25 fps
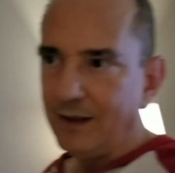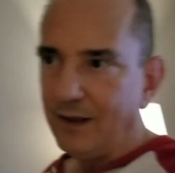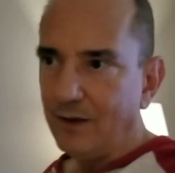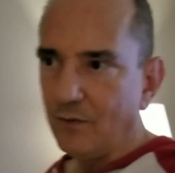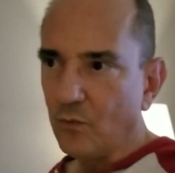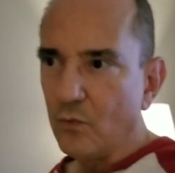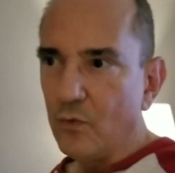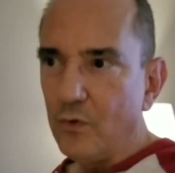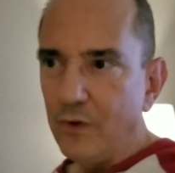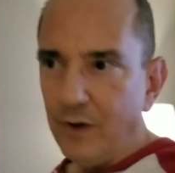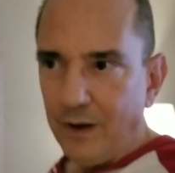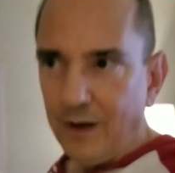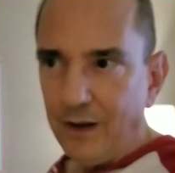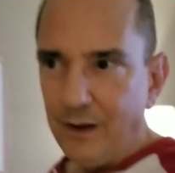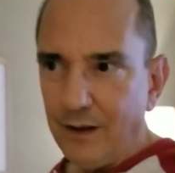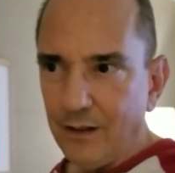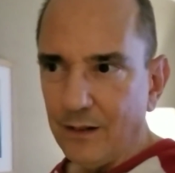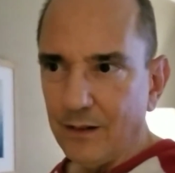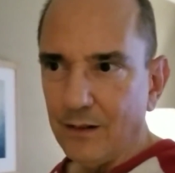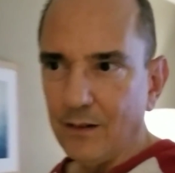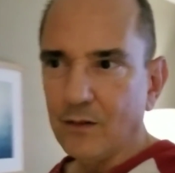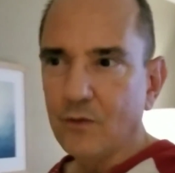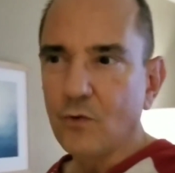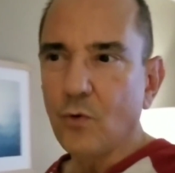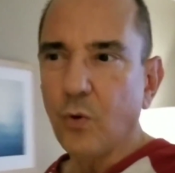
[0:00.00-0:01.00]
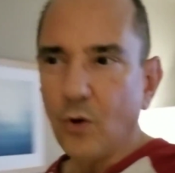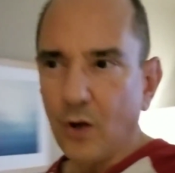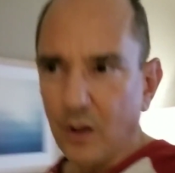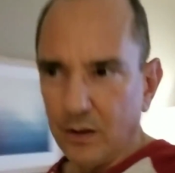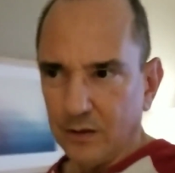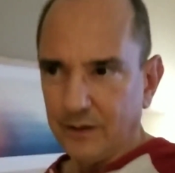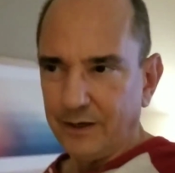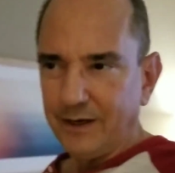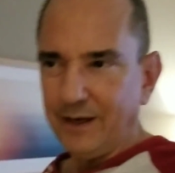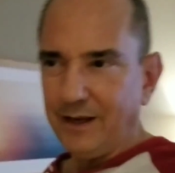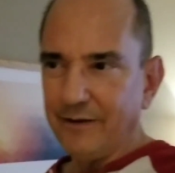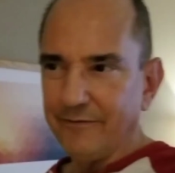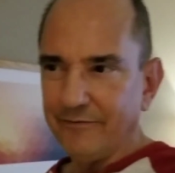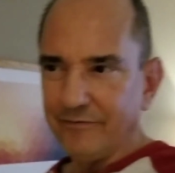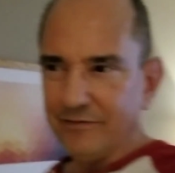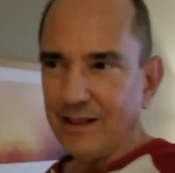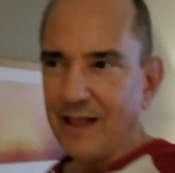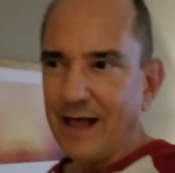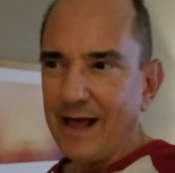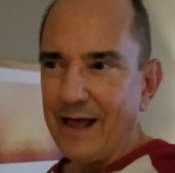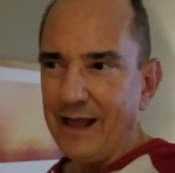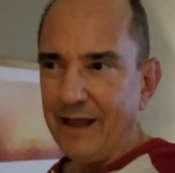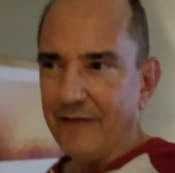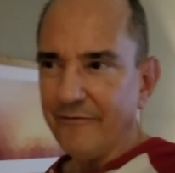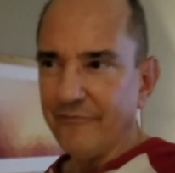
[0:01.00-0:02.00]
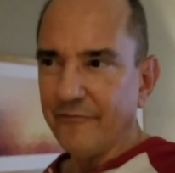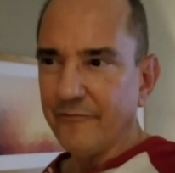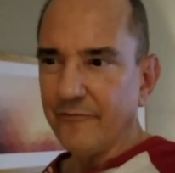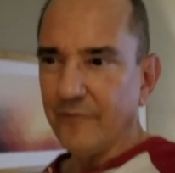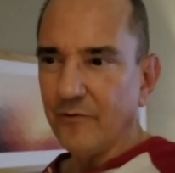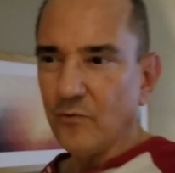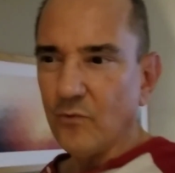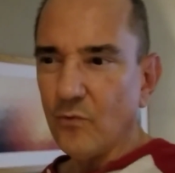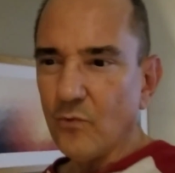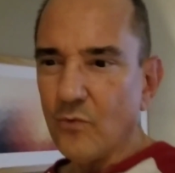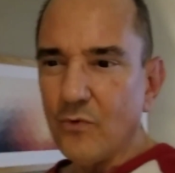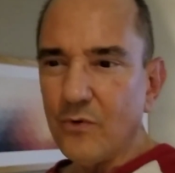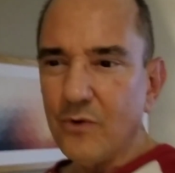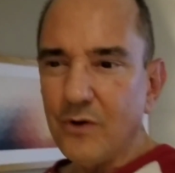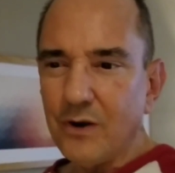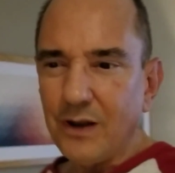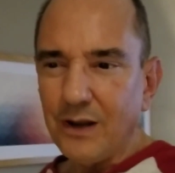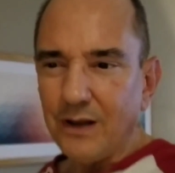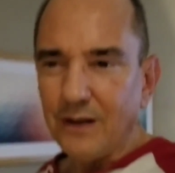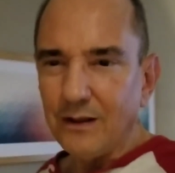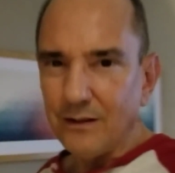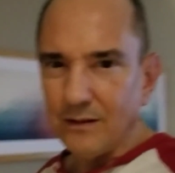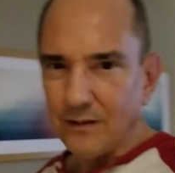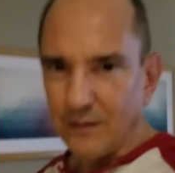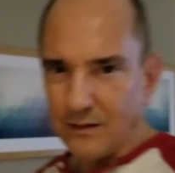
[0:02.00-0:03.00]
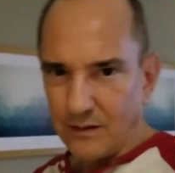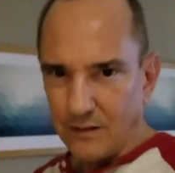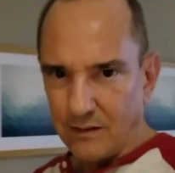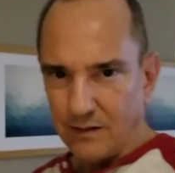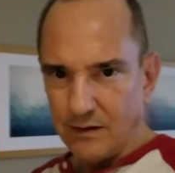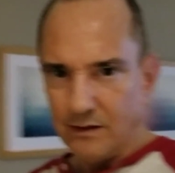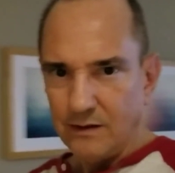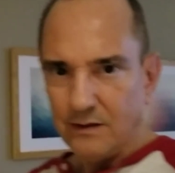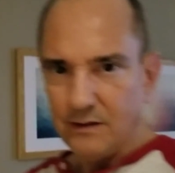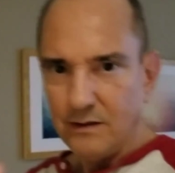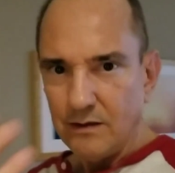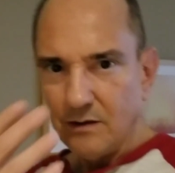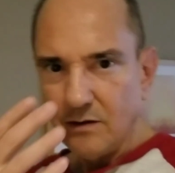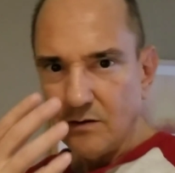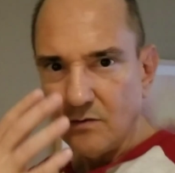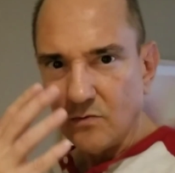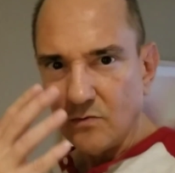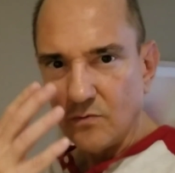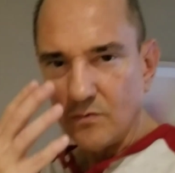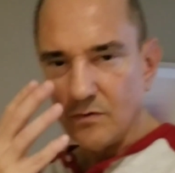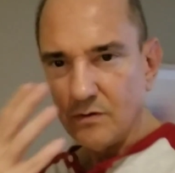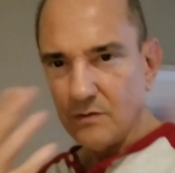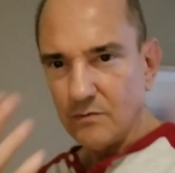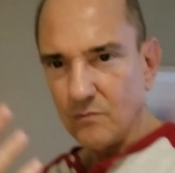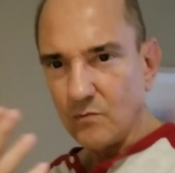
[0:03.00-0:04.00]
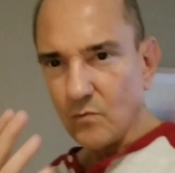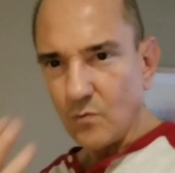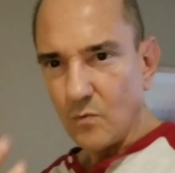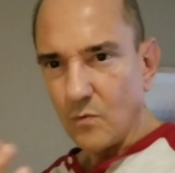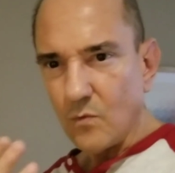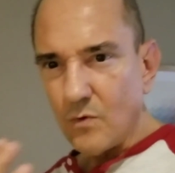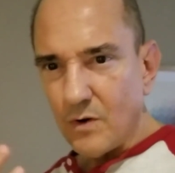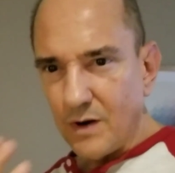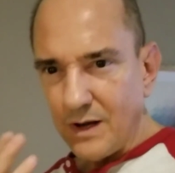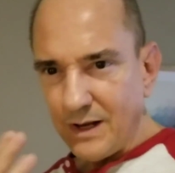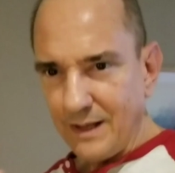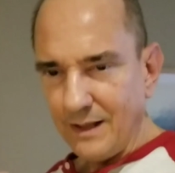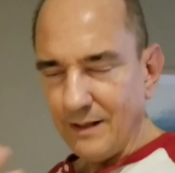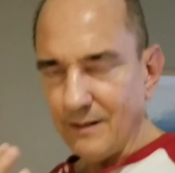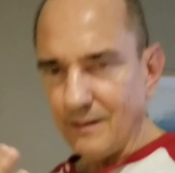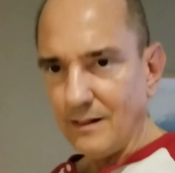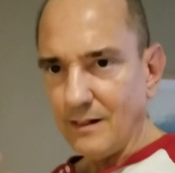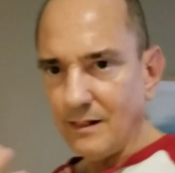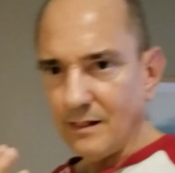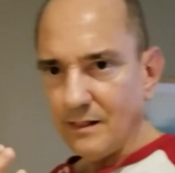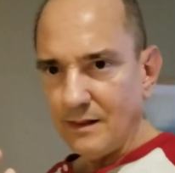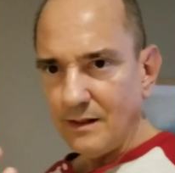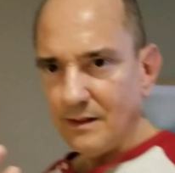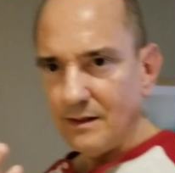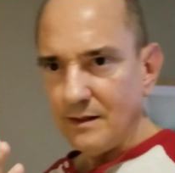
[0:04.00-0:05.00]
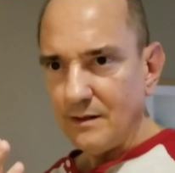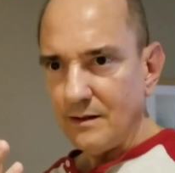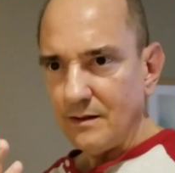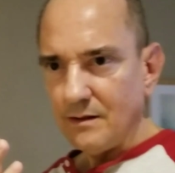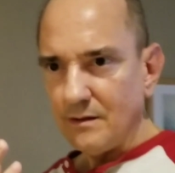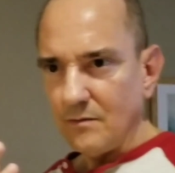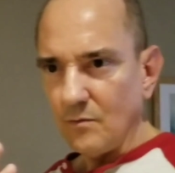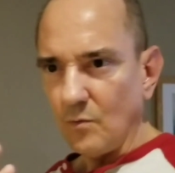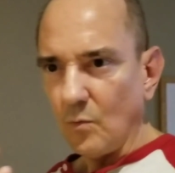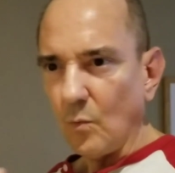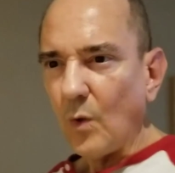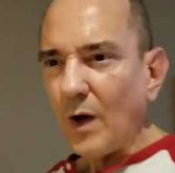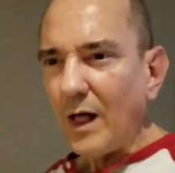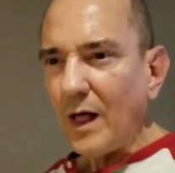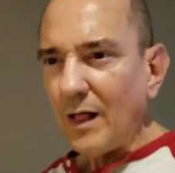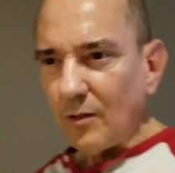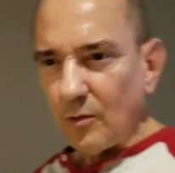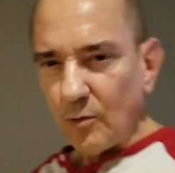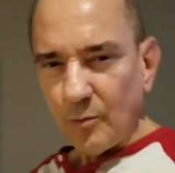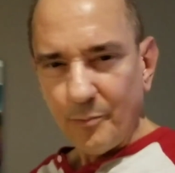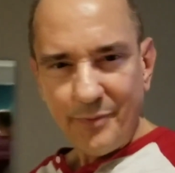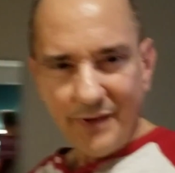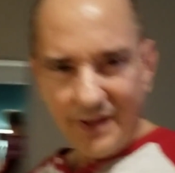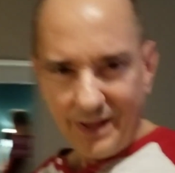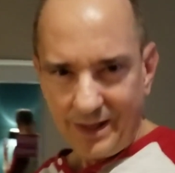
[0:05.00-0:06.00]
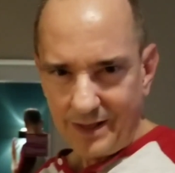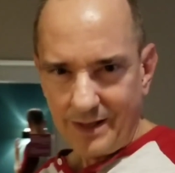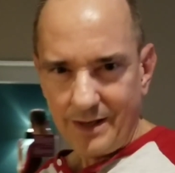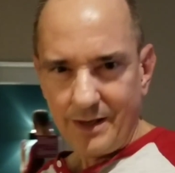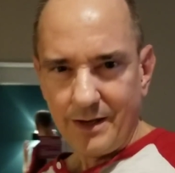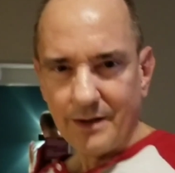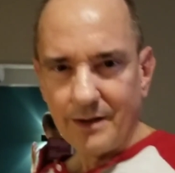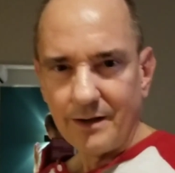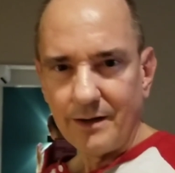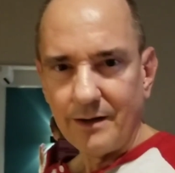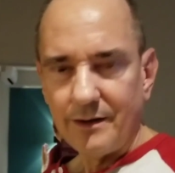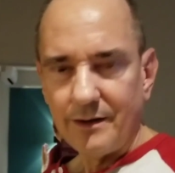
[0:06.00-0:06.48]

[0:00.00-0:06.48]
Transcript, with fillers: Real quality of life, real real well-being